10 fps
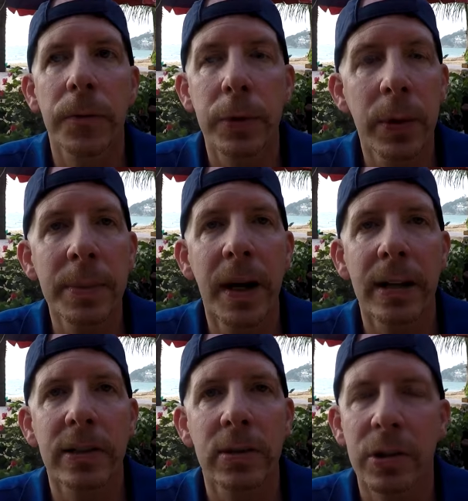3
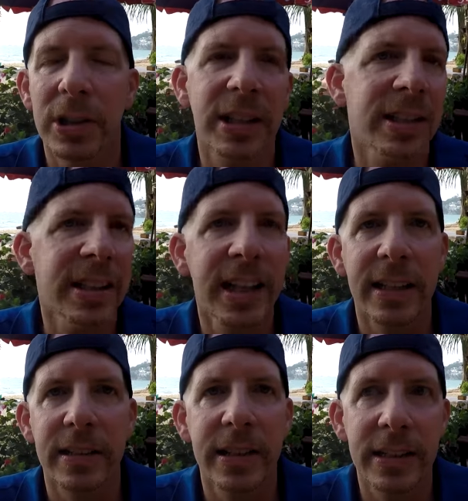months or 60
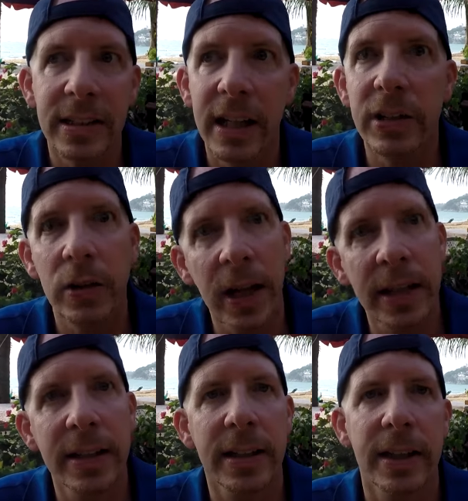days, 60 days or
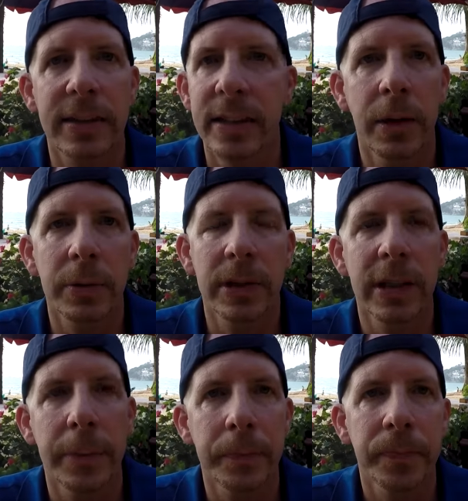90 days, and that was
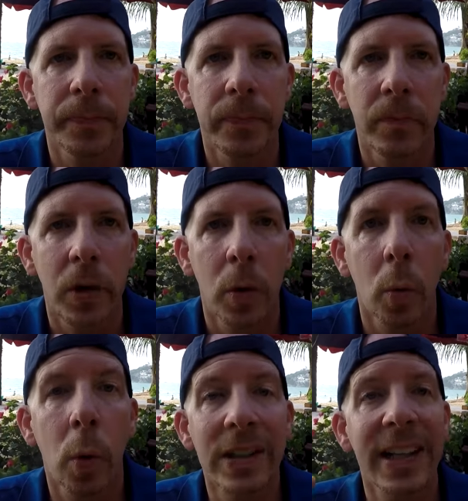it.
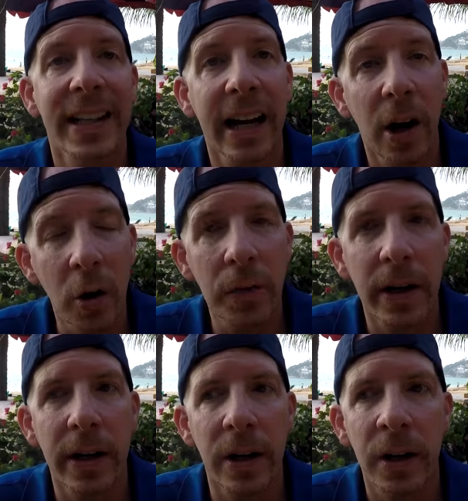Once I got over
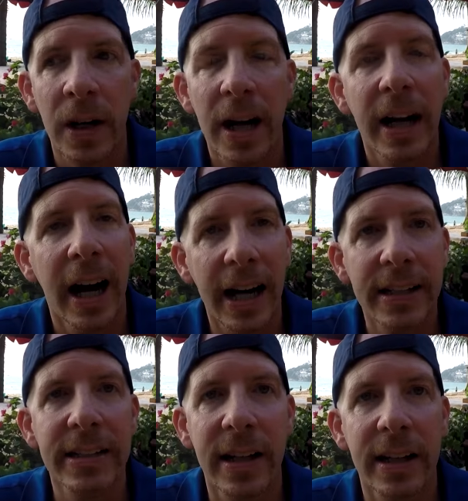here, I
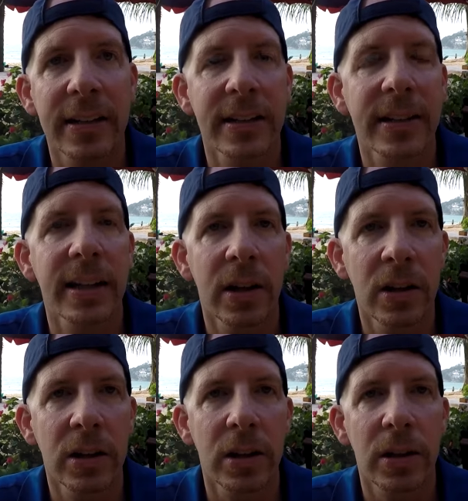decided to stay
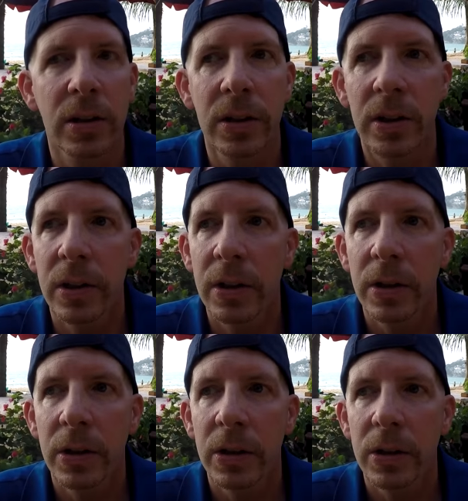longer.
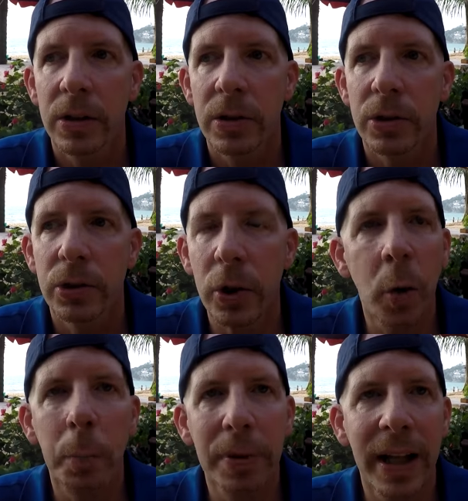
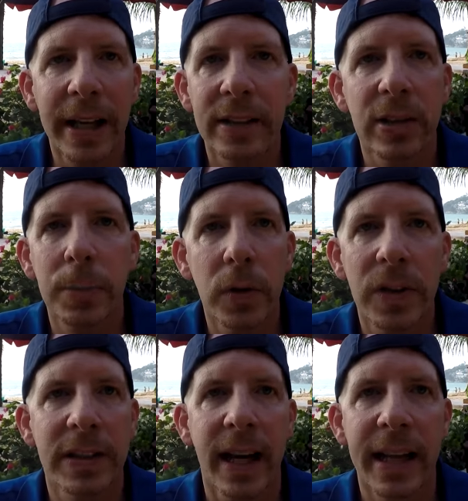Don't plan to move
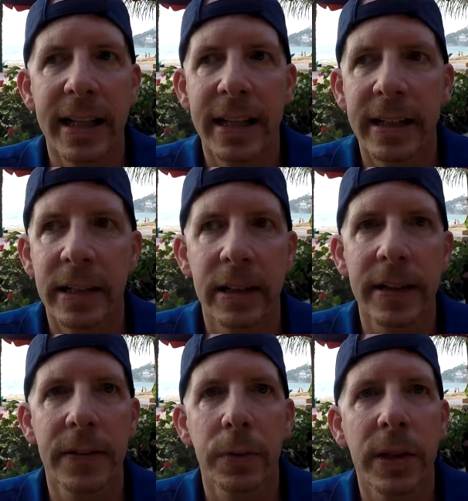to Thailand and
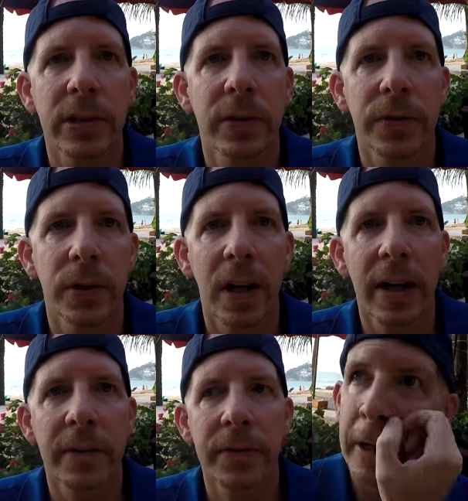live the rest of your
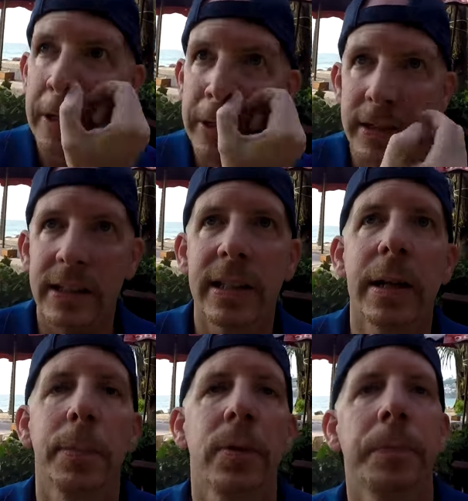life. A good
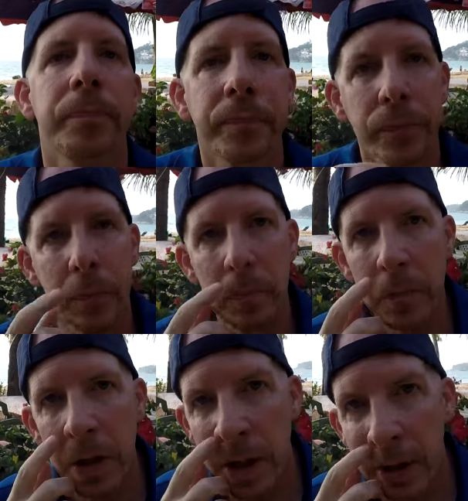example,
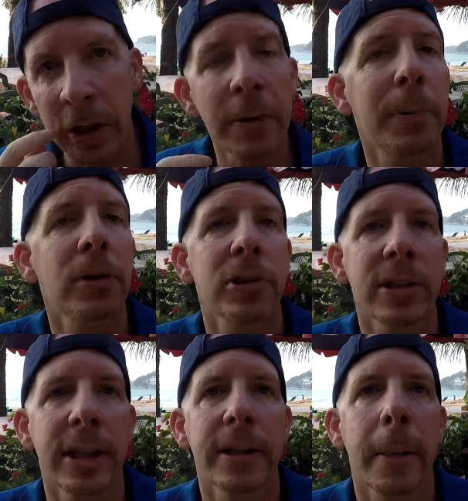another
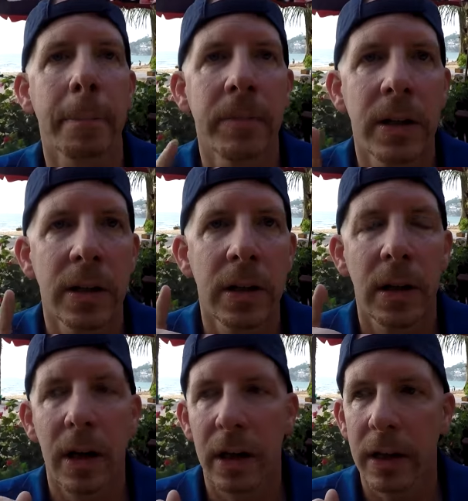person
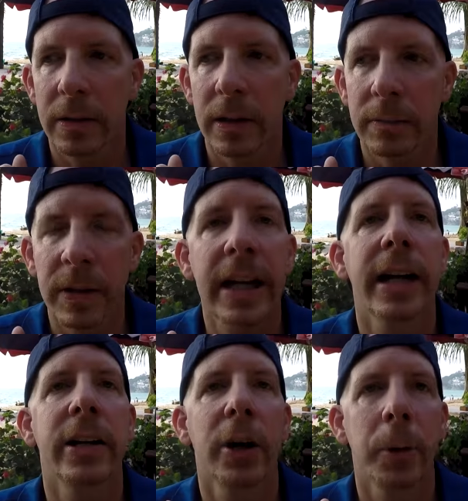that I
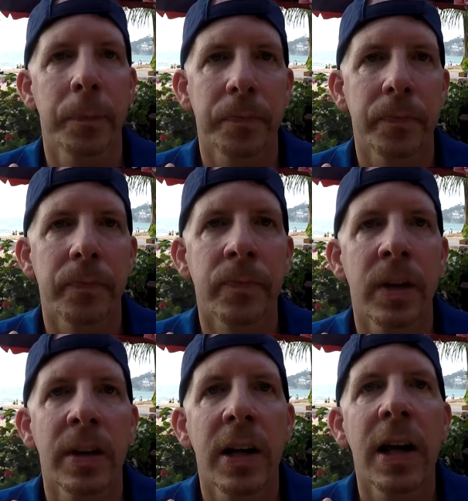know,
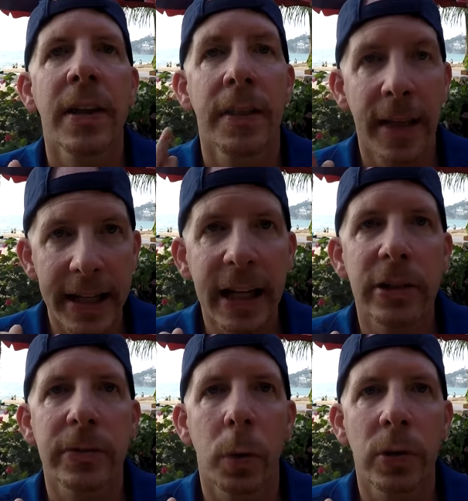they got
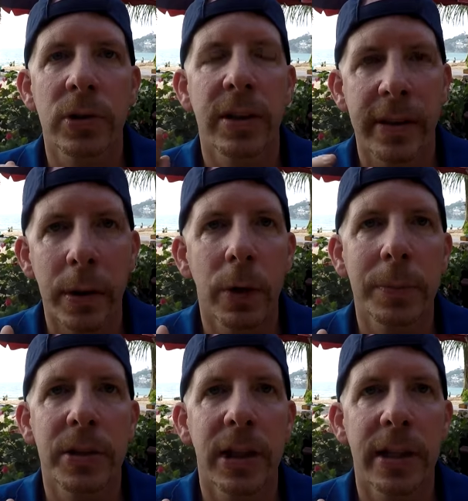divorced, they were
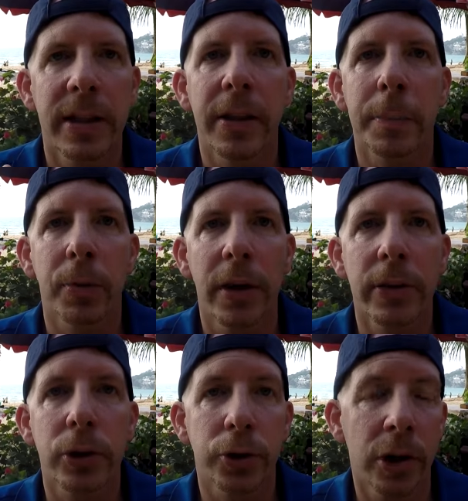upset. The
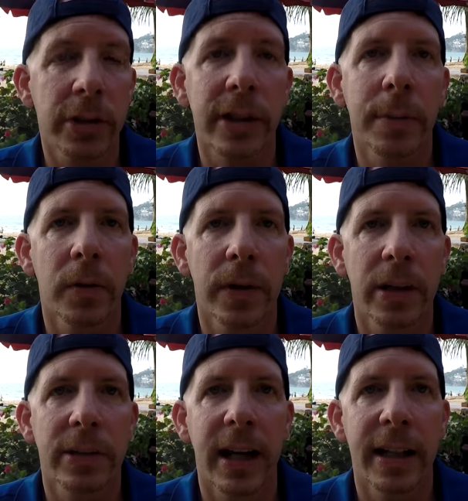brother drugged them over here
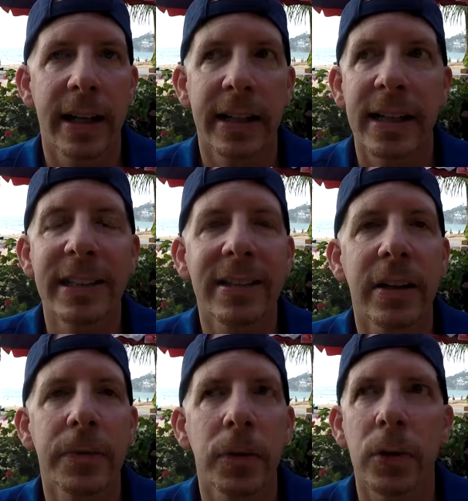to Thailand. He
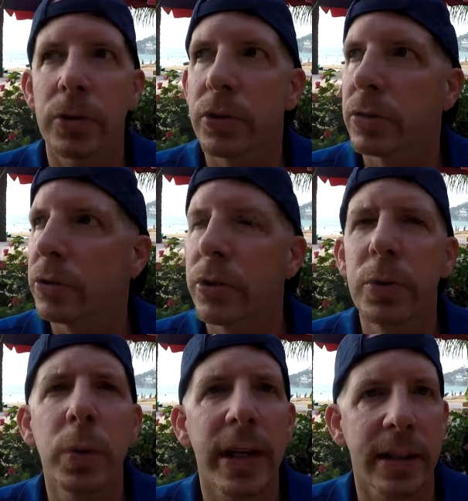stayed for
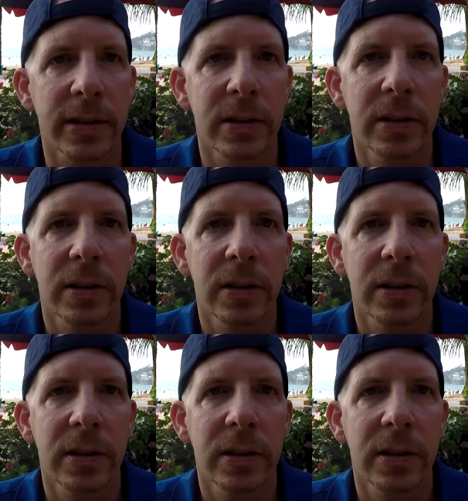2 weeks.